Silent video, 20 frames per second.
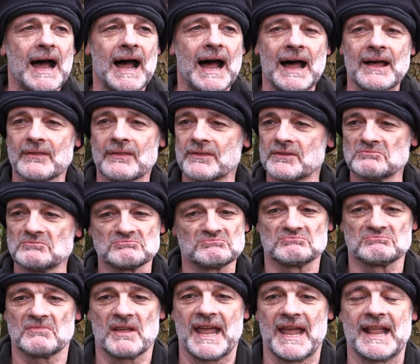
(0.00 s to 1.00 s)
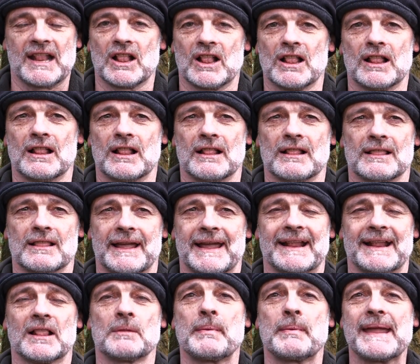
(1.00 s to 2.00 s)
And
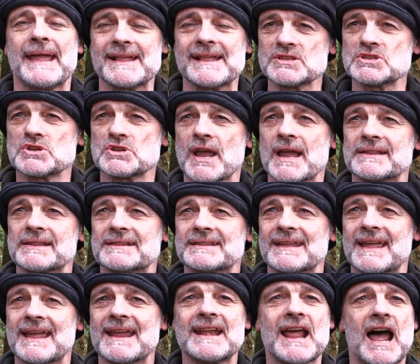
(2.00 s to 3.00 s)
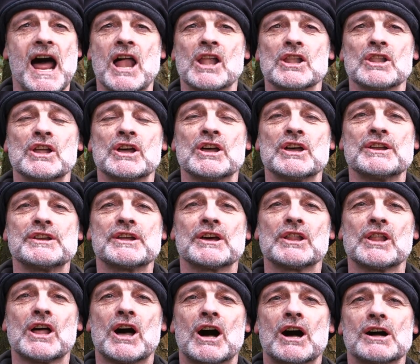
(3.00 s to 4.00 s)
it'll be interesting, I'll learn a
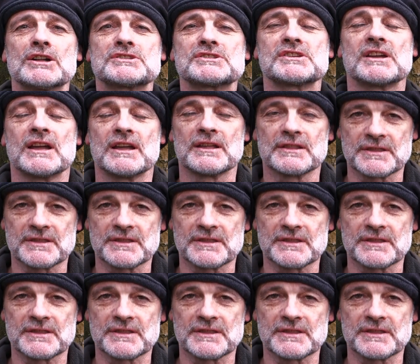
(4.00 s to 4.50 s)
lot.